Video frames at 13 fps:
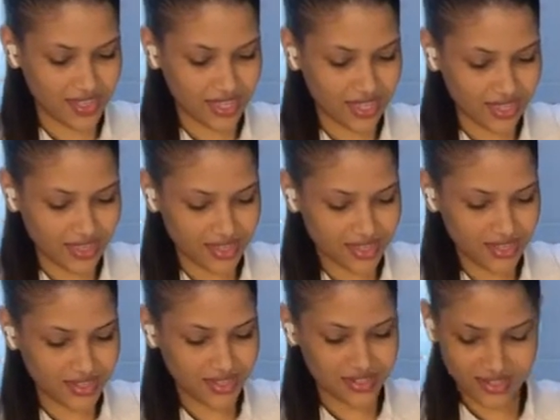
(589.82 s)

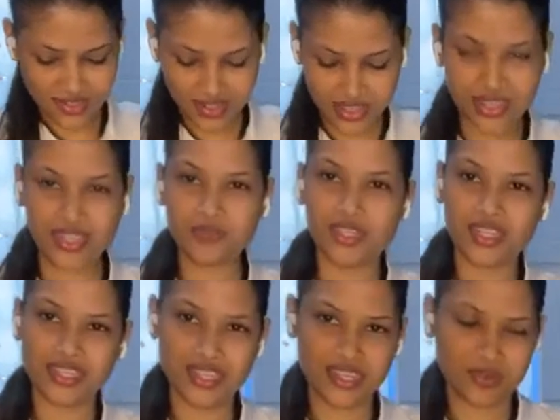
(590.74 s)
And I think I'm
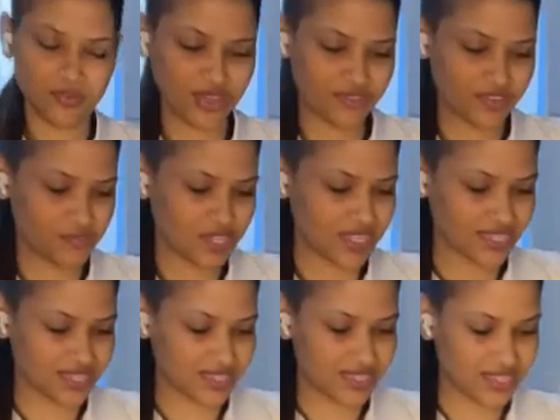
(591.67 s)
going to take a break from
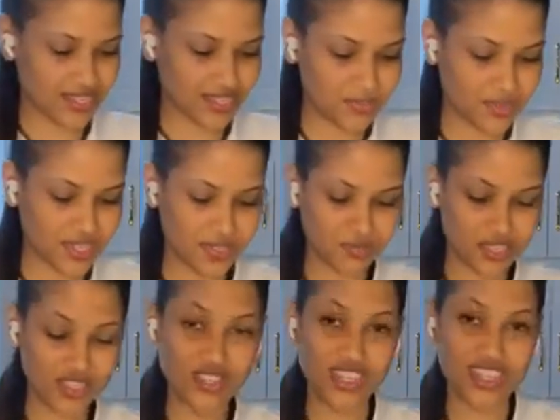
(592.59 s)
mixing this, guys, because my
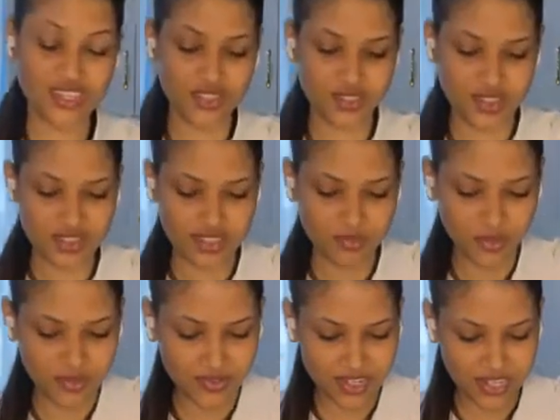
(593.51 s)
chicken is just
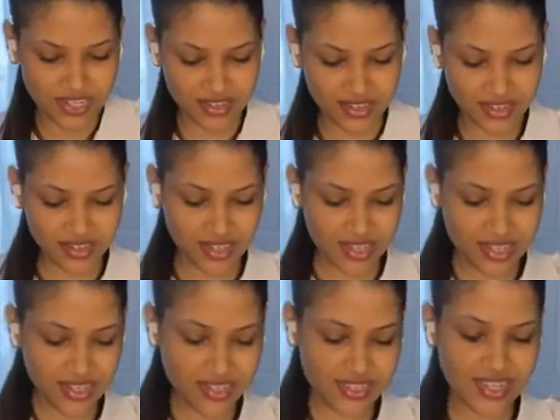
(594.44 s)
about ready
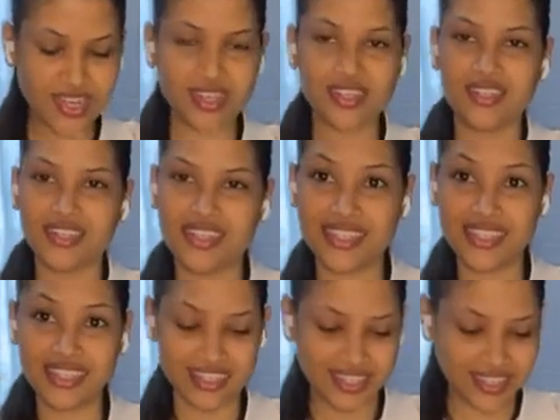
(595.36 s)
to add in the
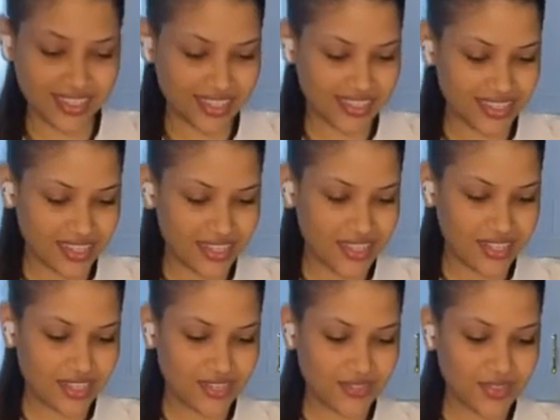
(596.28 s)
seasonings.
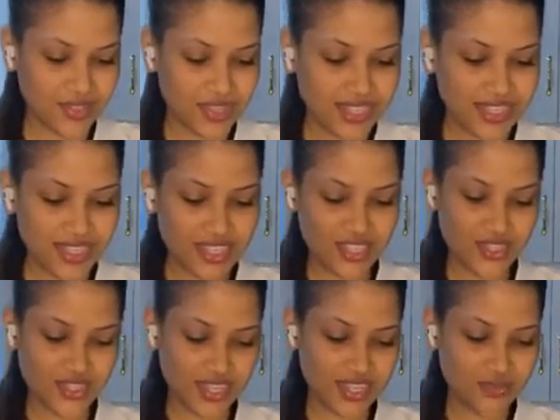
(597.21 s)
So into this
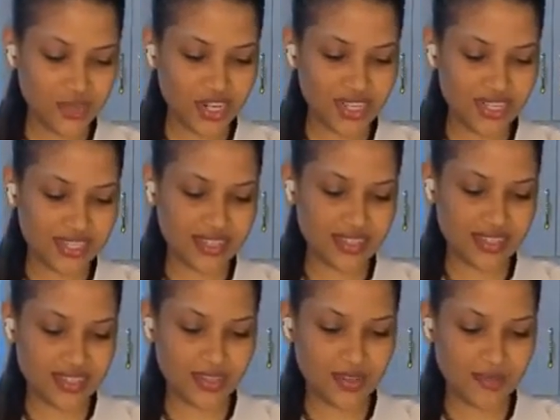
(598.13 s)
chicken breast,
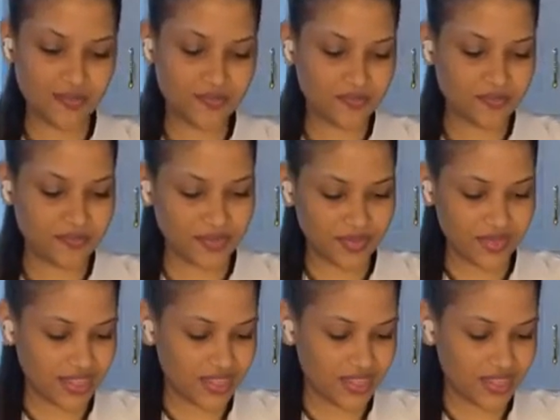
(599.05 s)
I'm
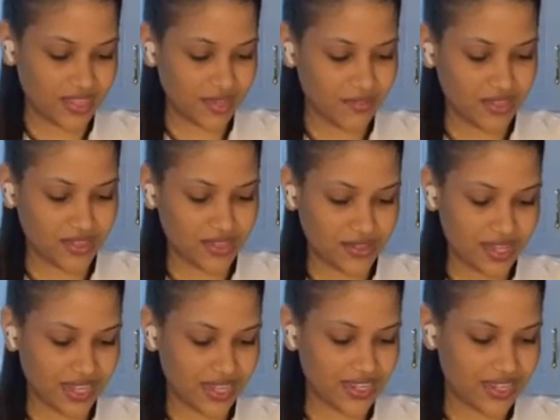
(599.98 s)
going to go
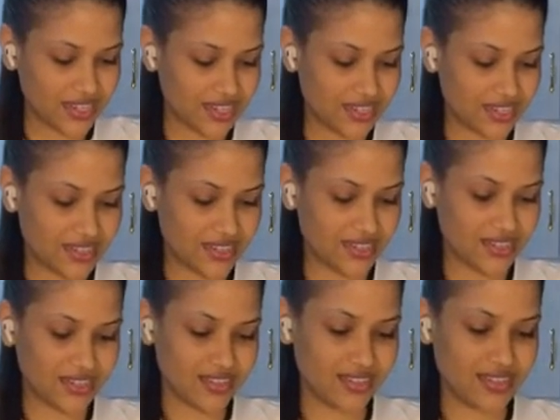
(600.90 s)
ahead and add in
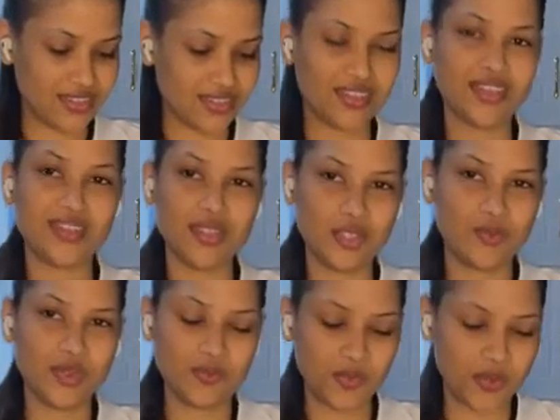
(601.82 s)
a little
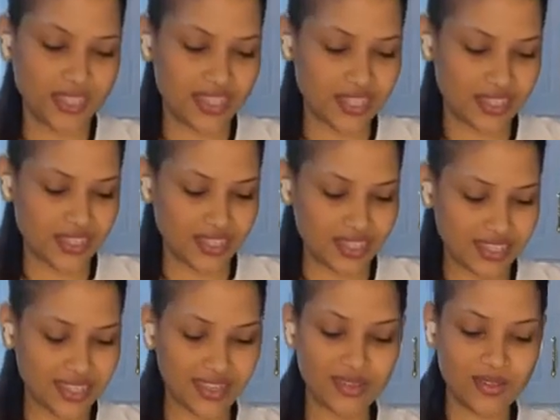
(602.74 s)
bit more seasoning
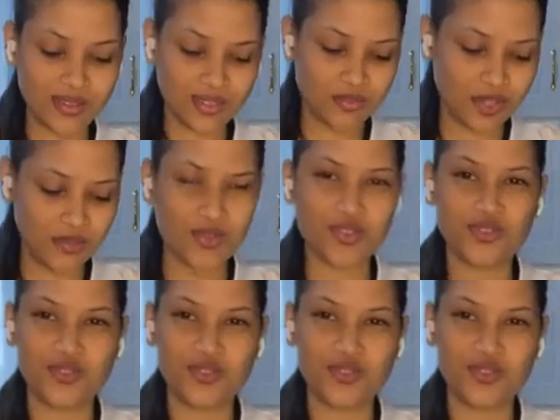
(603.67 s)
to get a little bit more